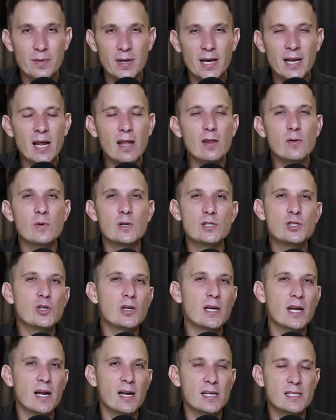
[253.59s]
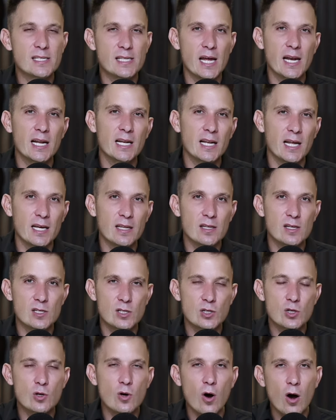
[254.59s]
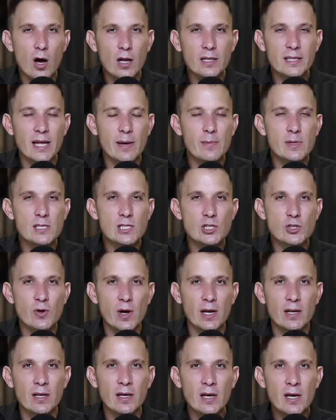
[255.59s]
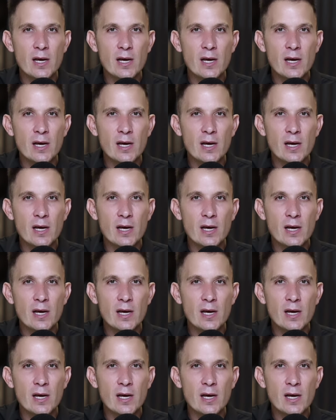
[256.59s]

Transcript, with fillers: In other words, you can understand it like this God demonstrate